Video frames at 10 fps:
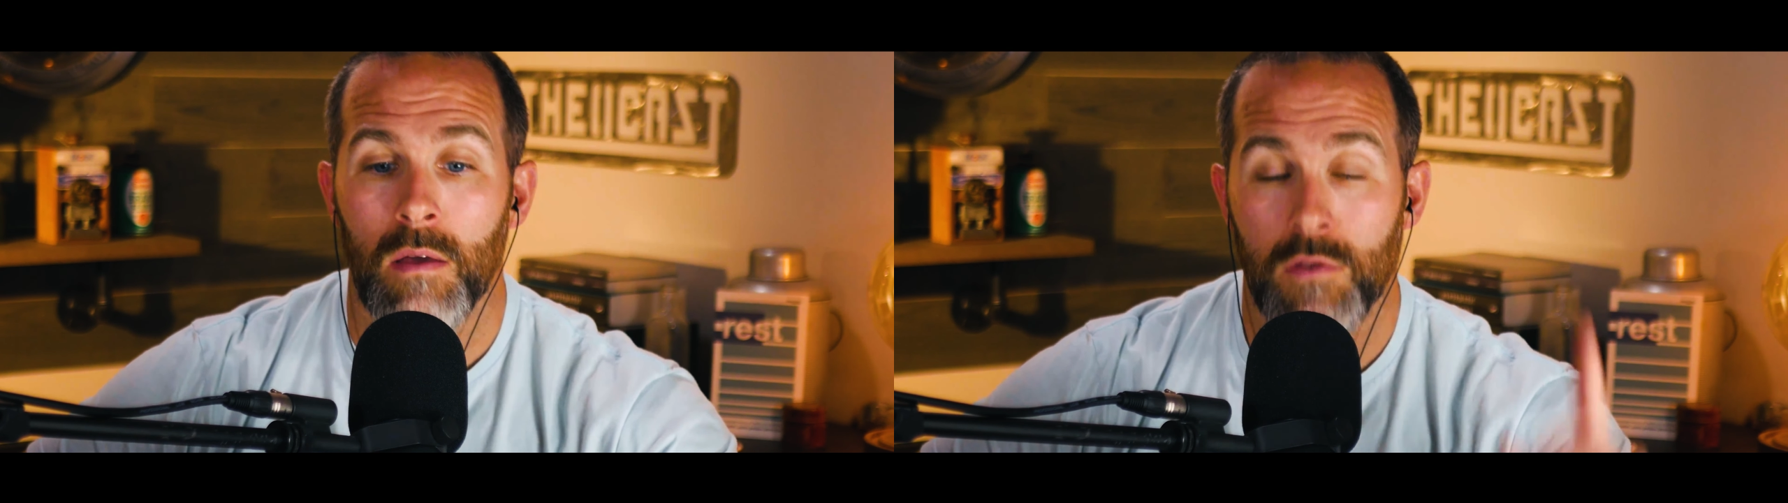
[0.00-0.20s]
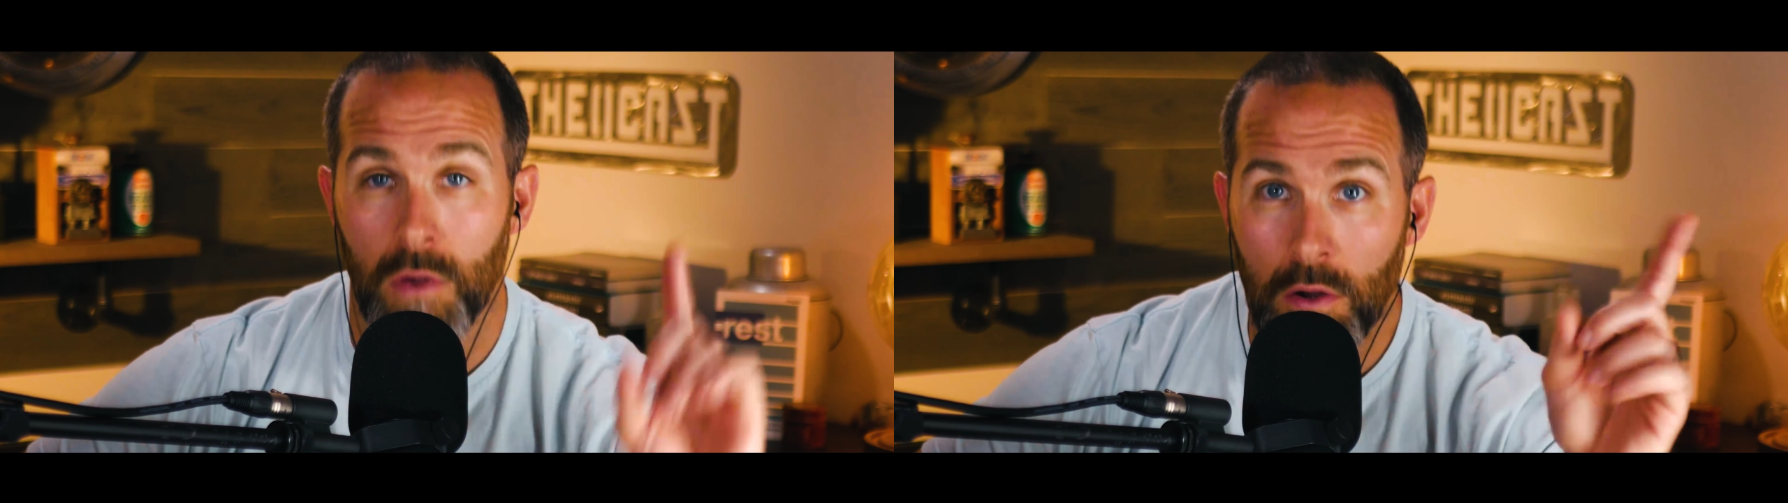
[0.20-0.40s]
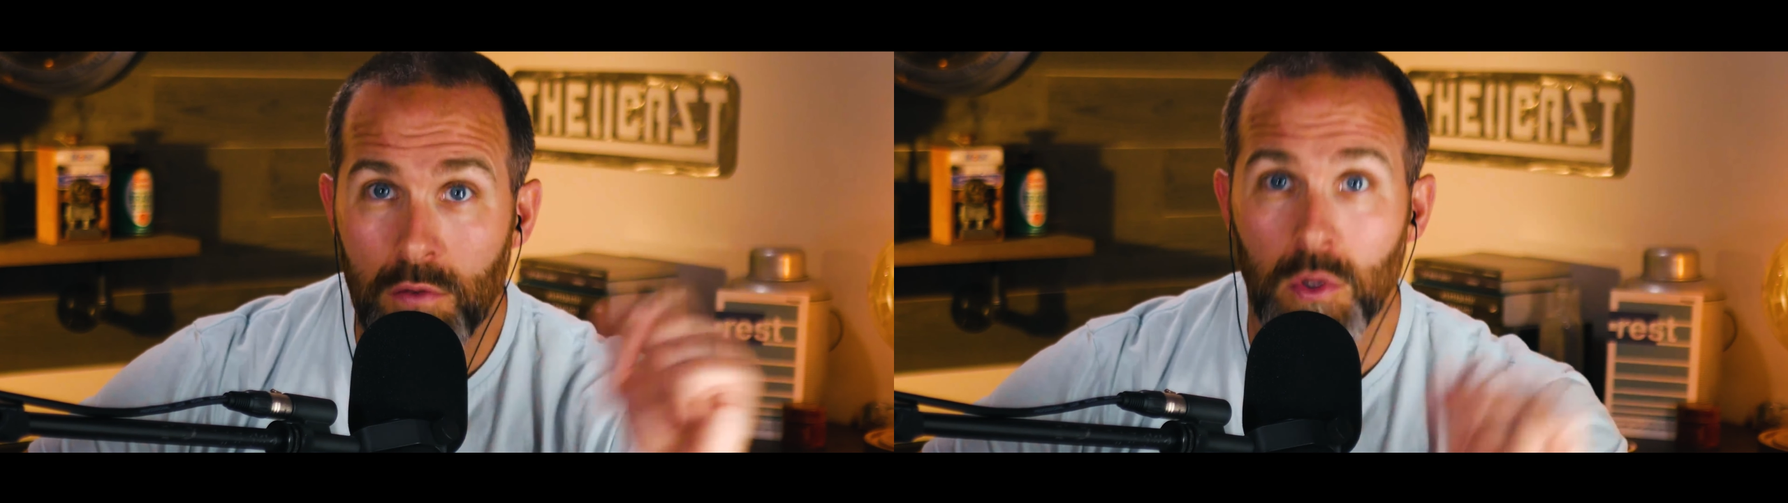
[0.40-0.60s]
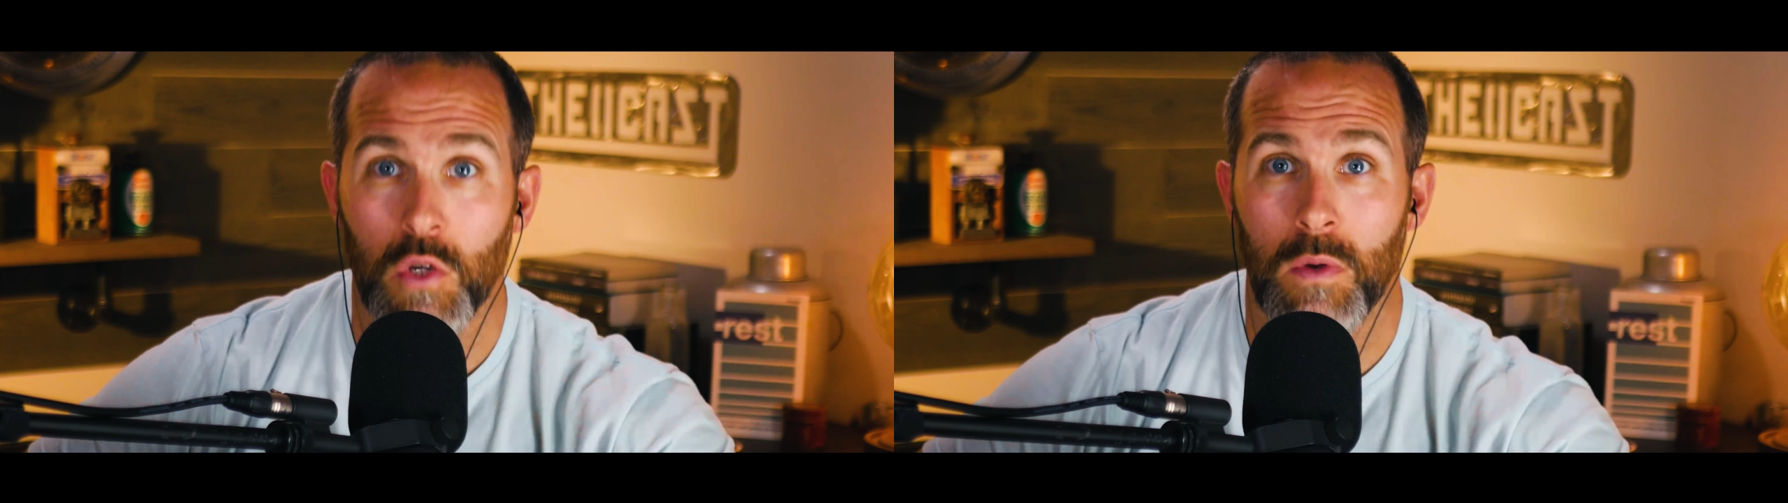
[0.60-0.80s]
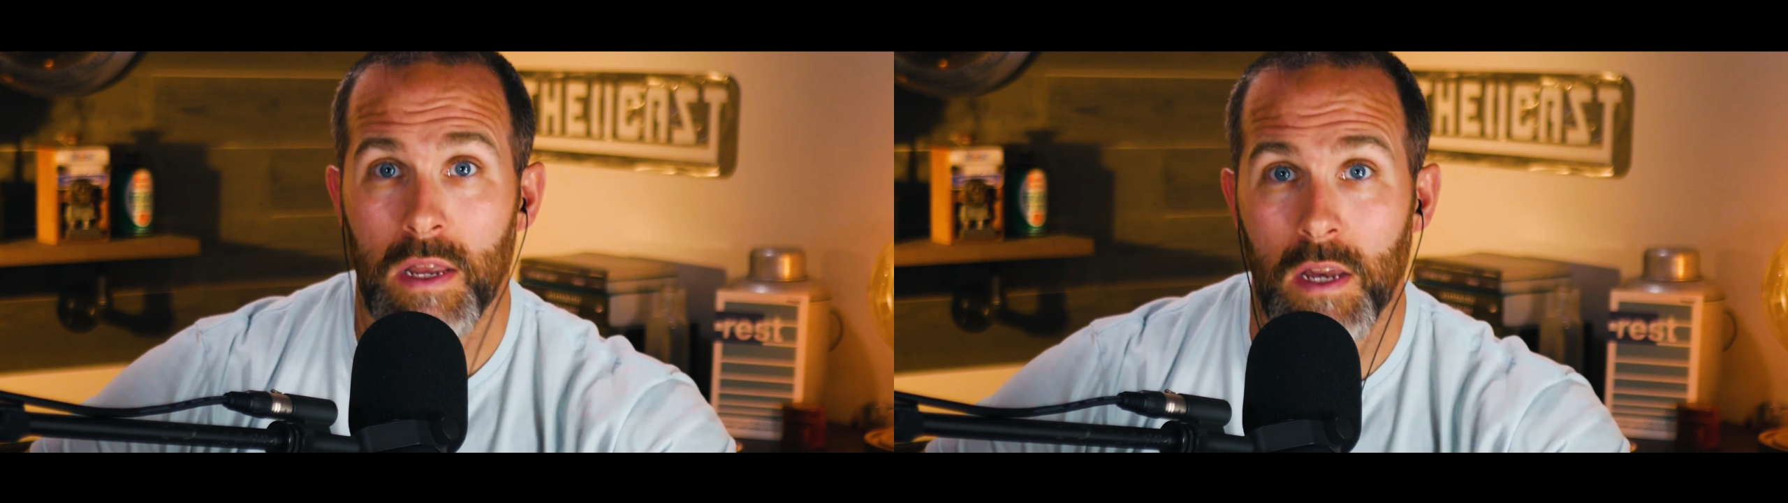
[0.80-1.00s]
So here's what
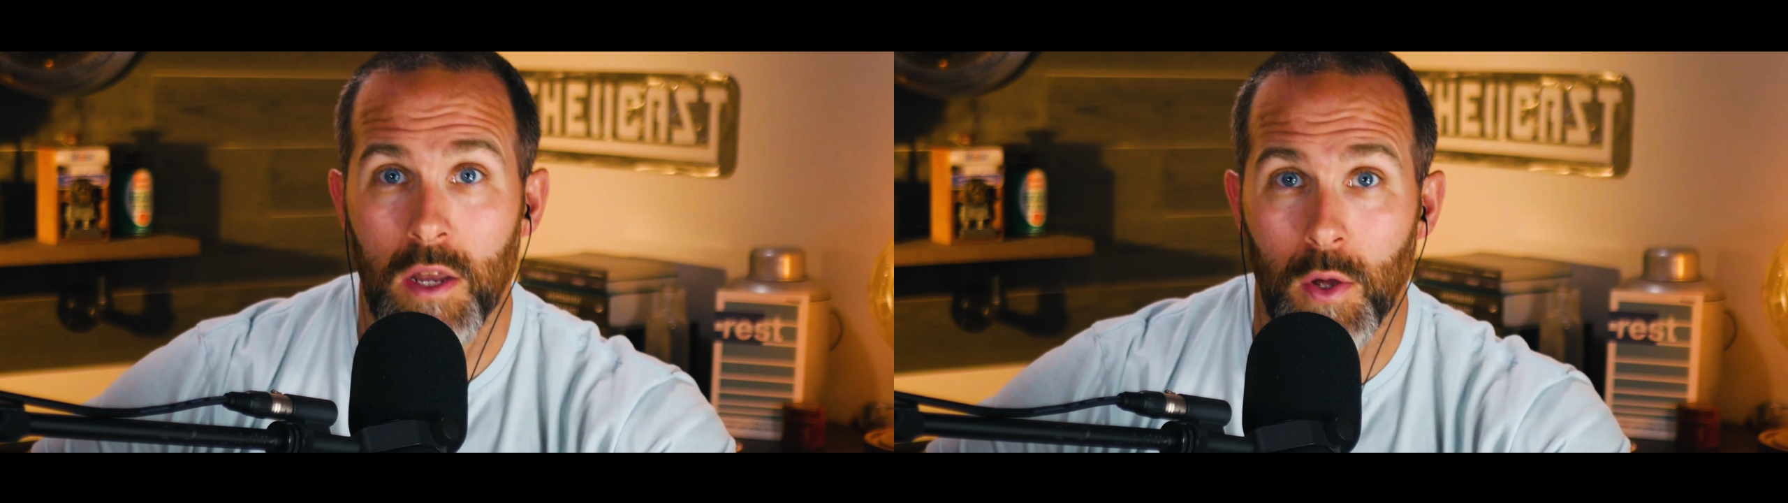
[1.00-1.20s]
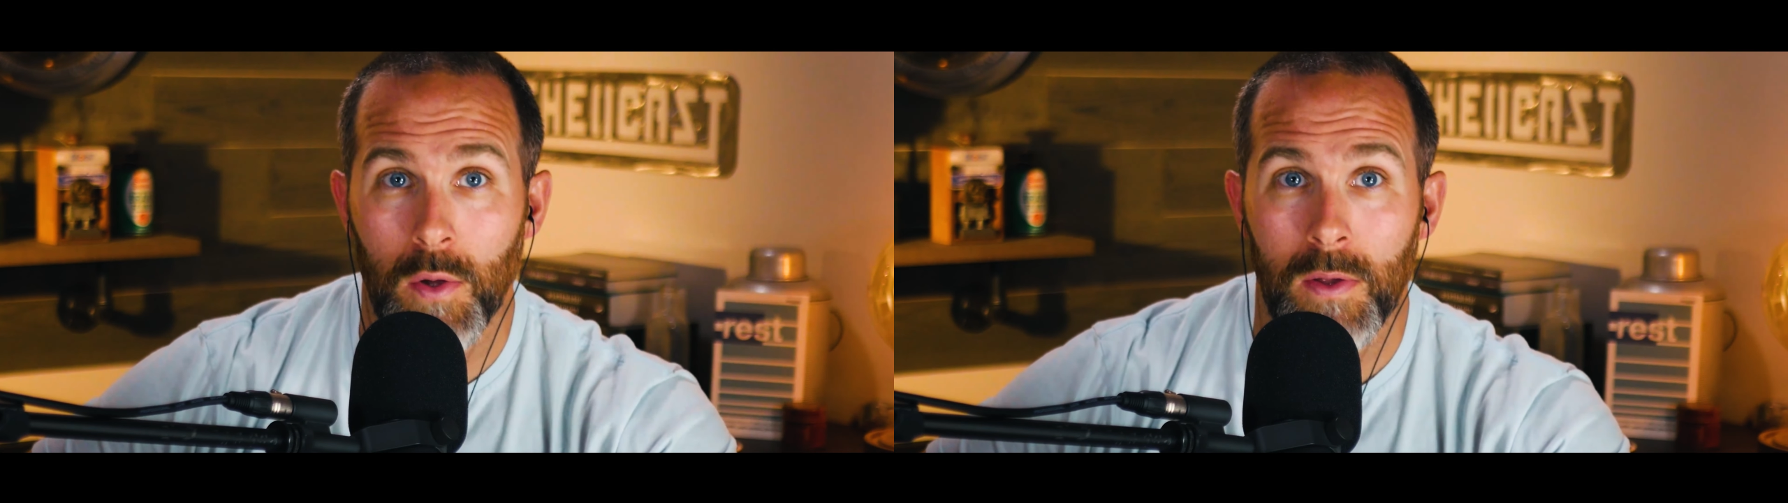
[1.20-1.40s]
even, you need even, to do.